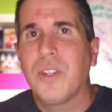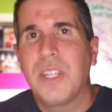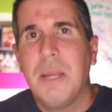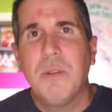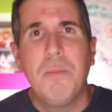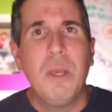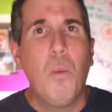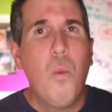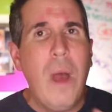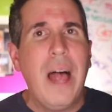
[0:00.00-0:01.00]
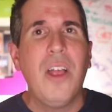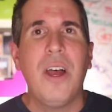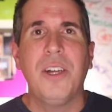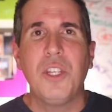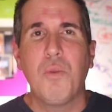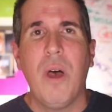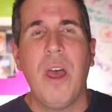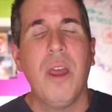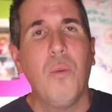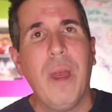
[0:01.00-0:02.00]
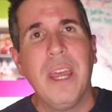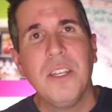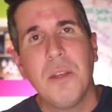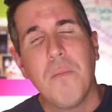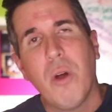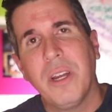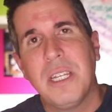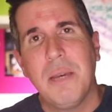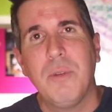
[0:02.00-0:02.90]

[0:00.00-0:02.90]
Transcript: seemed to be well on its way to market